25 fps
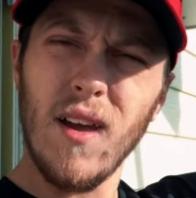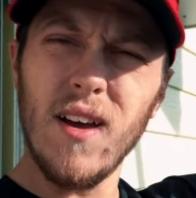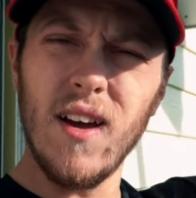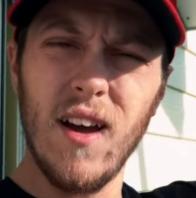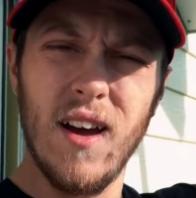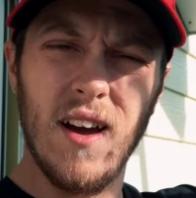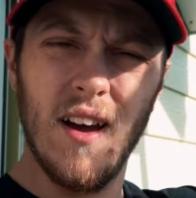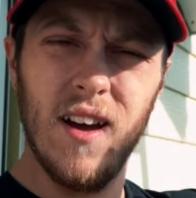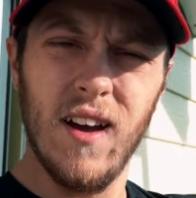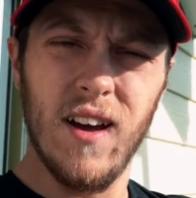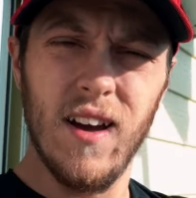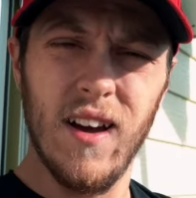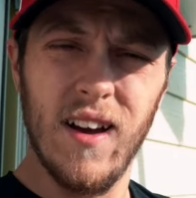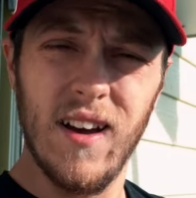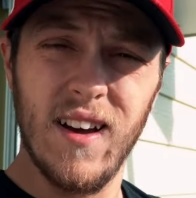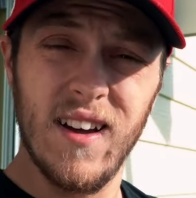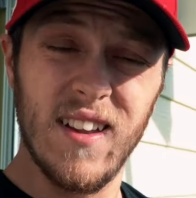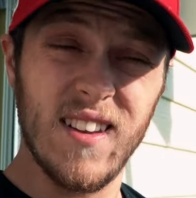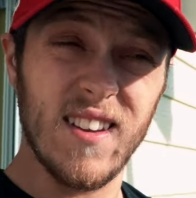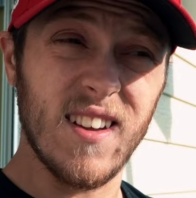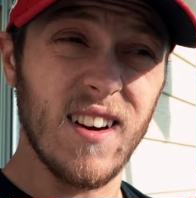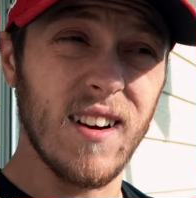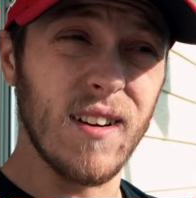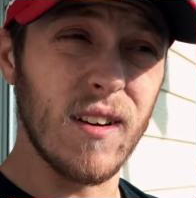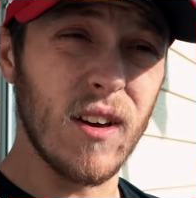
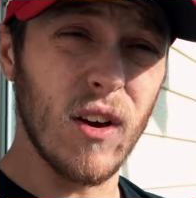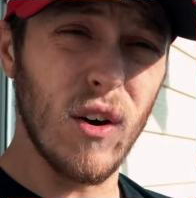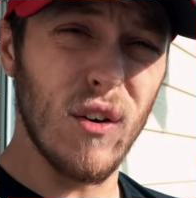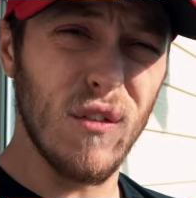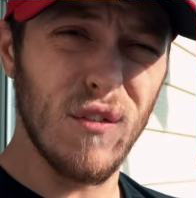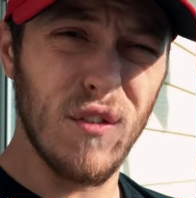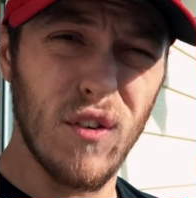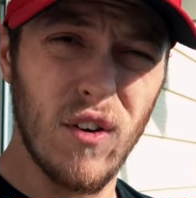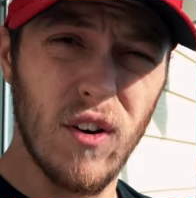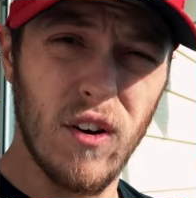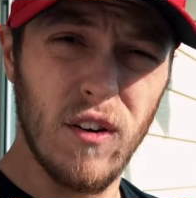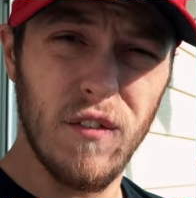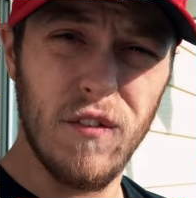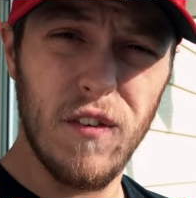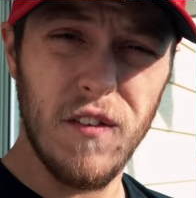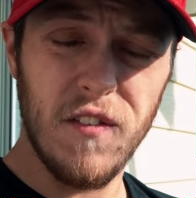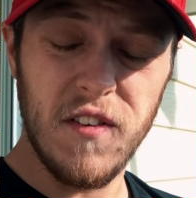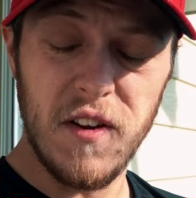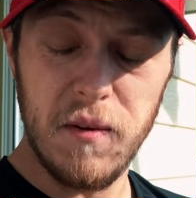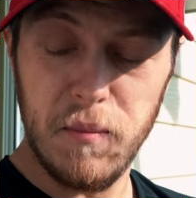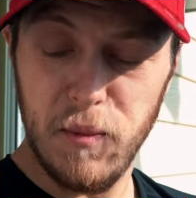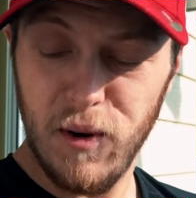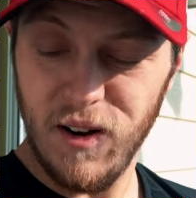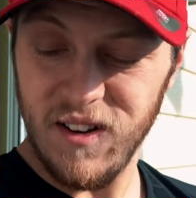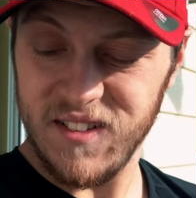and I'm going for
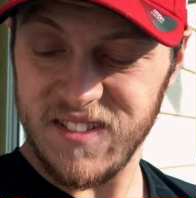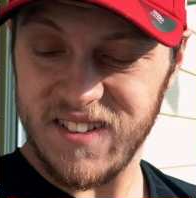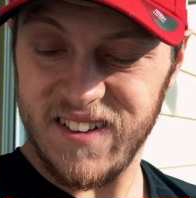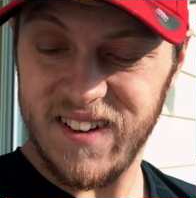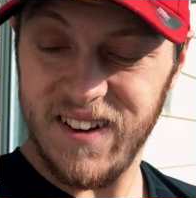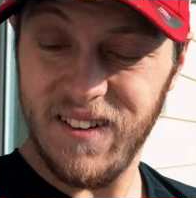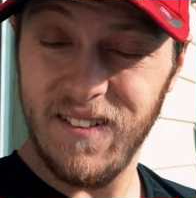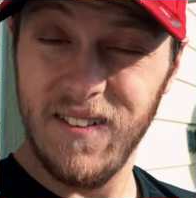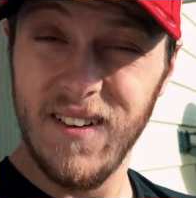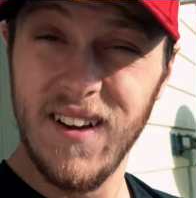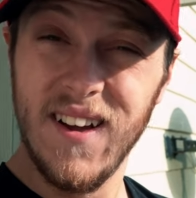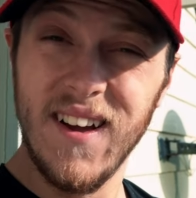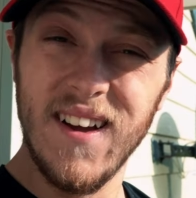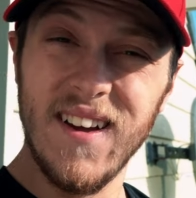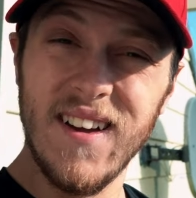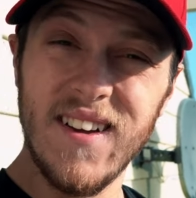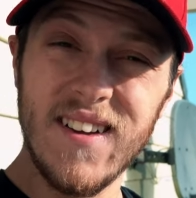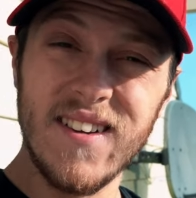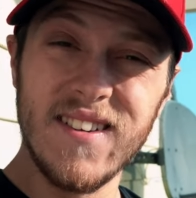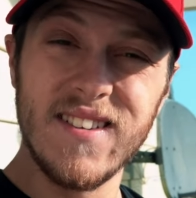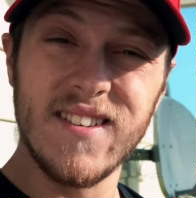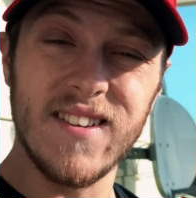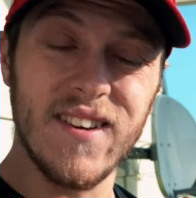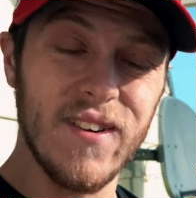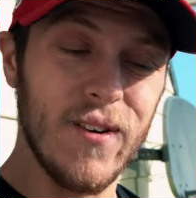15 miles now.
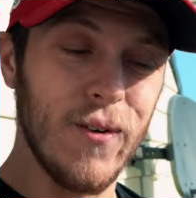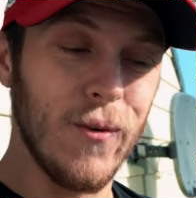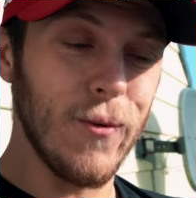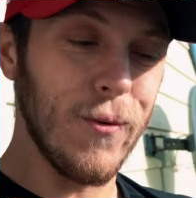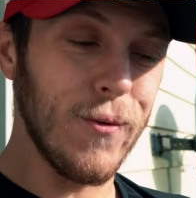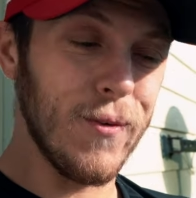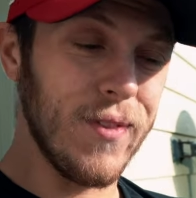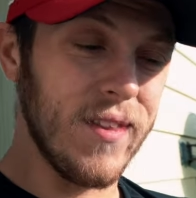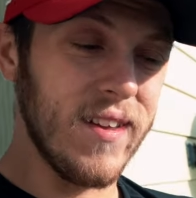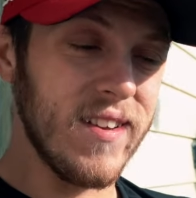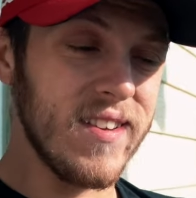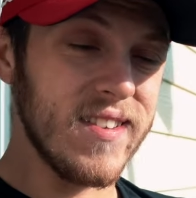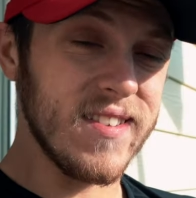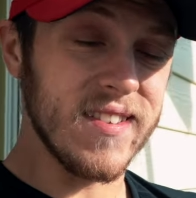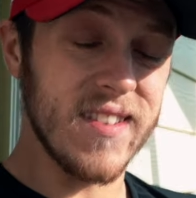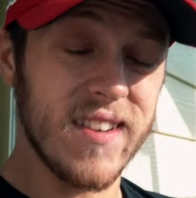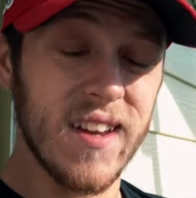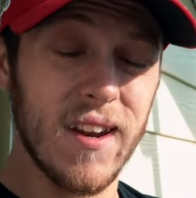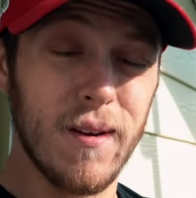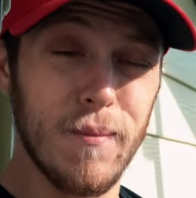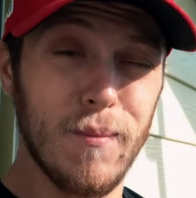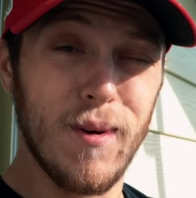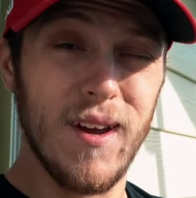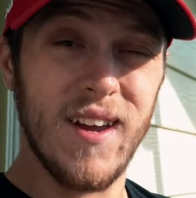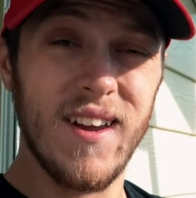So this is
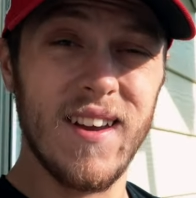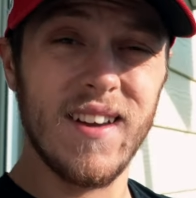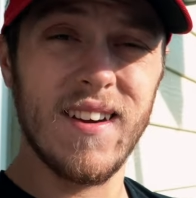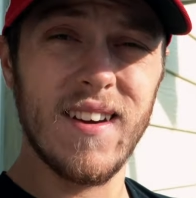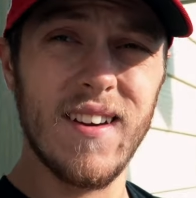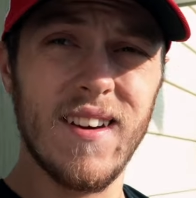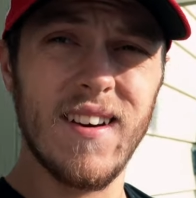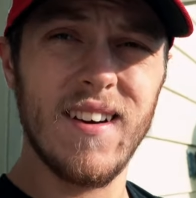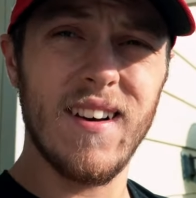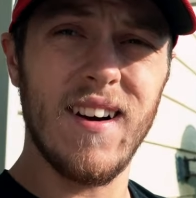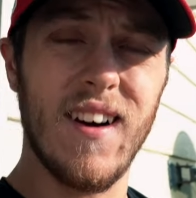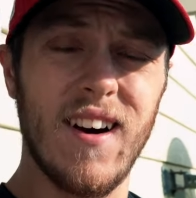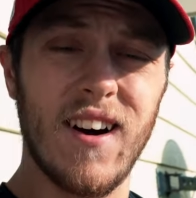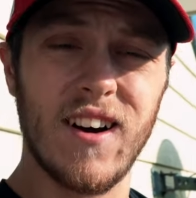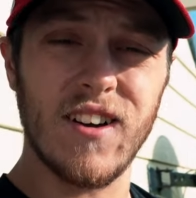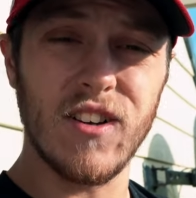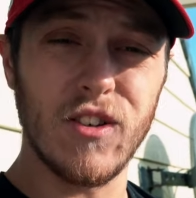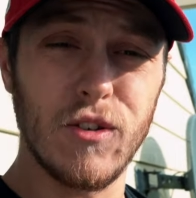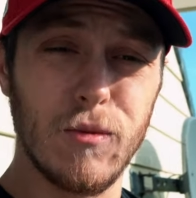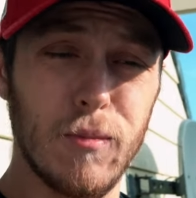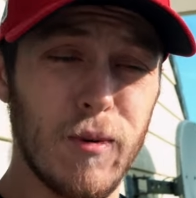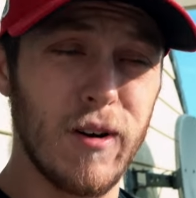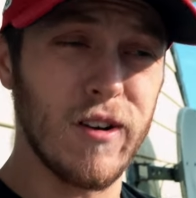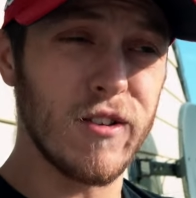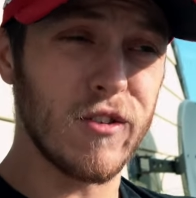going to make
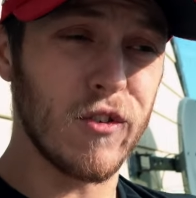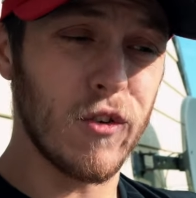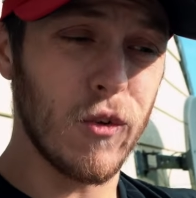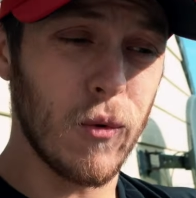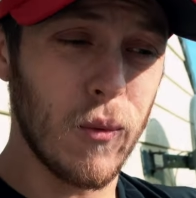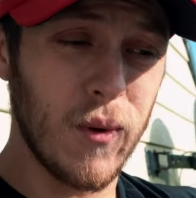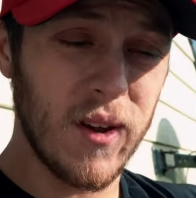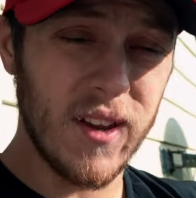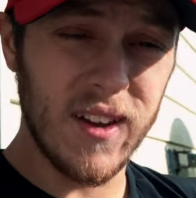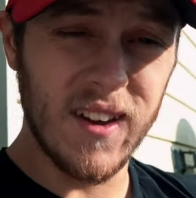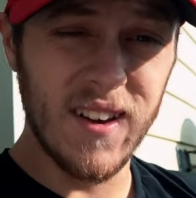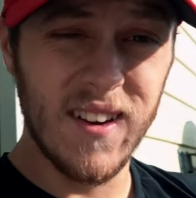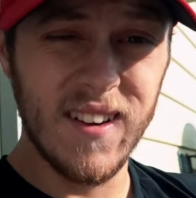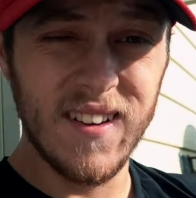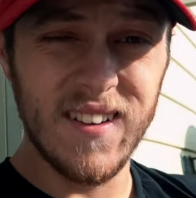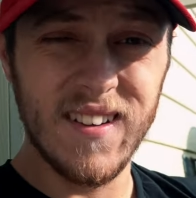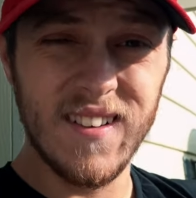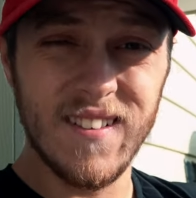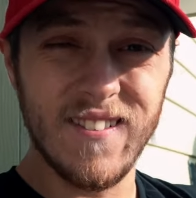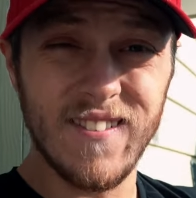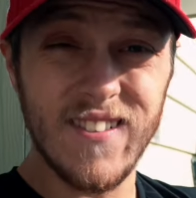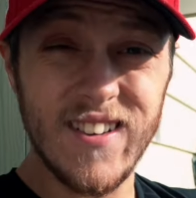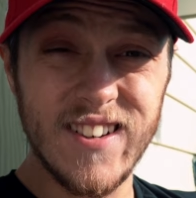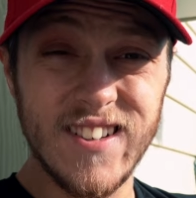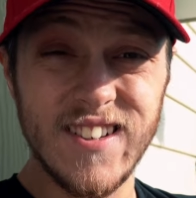100 miles for the week,
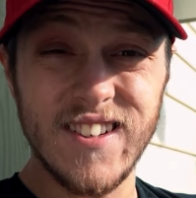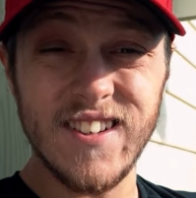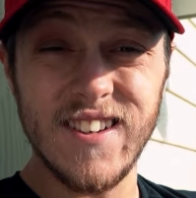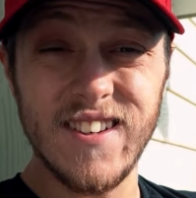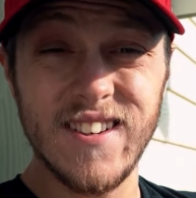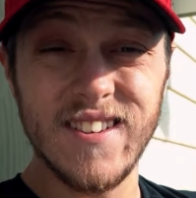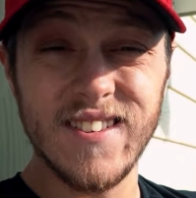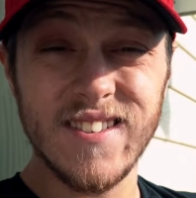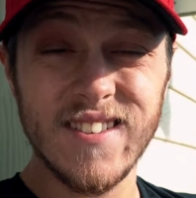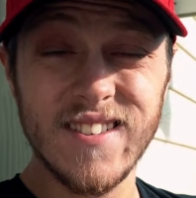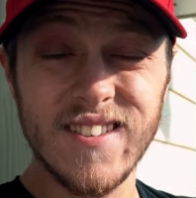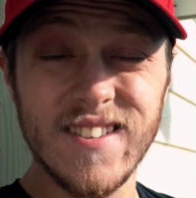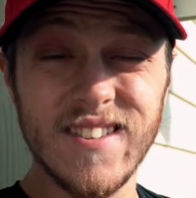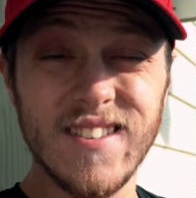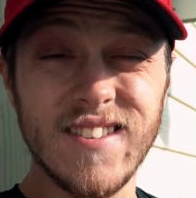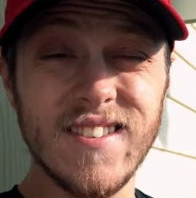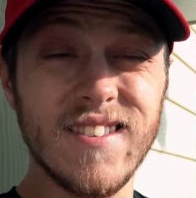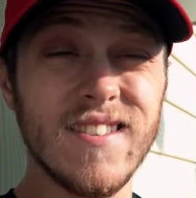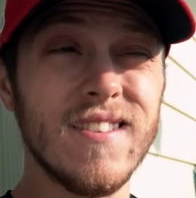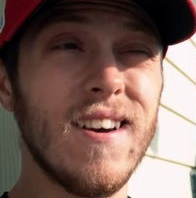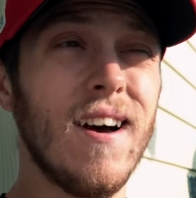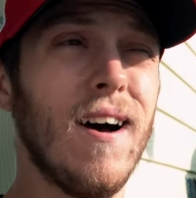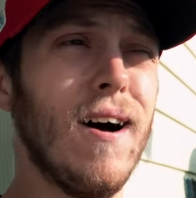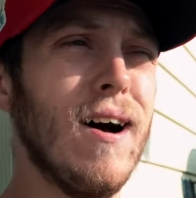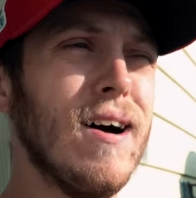which is
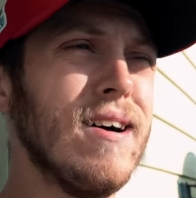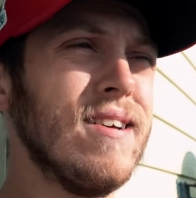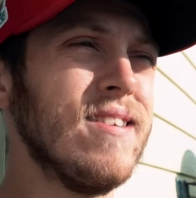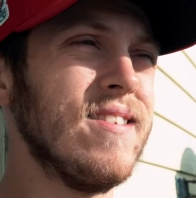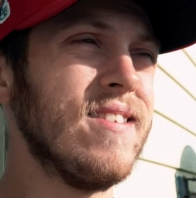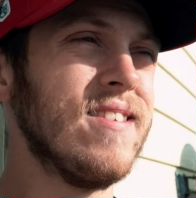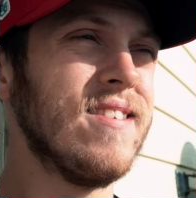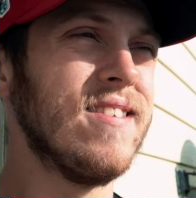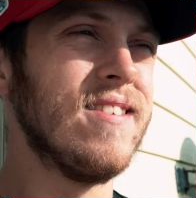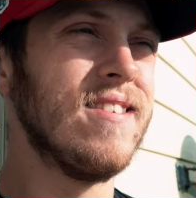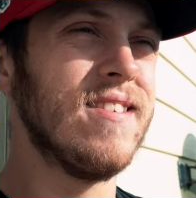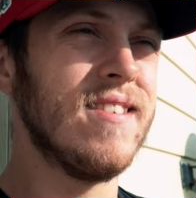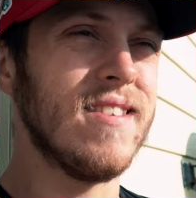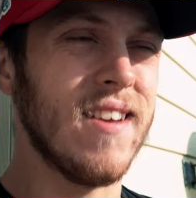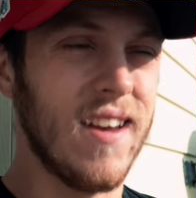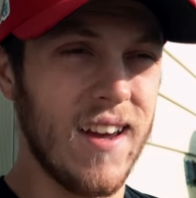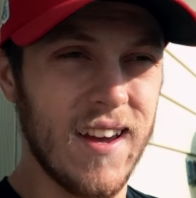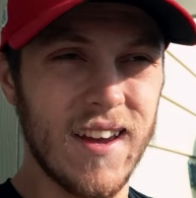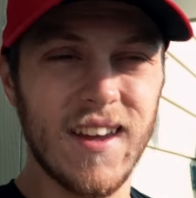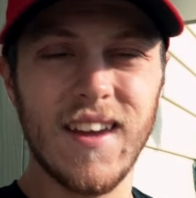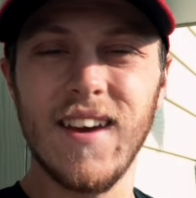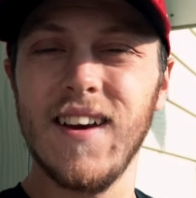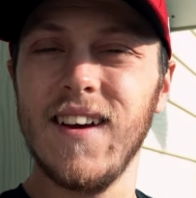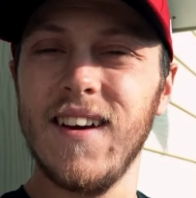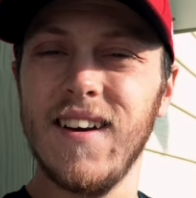
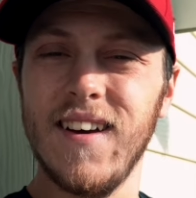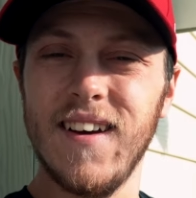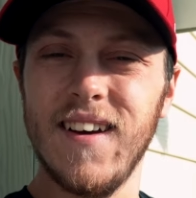sick.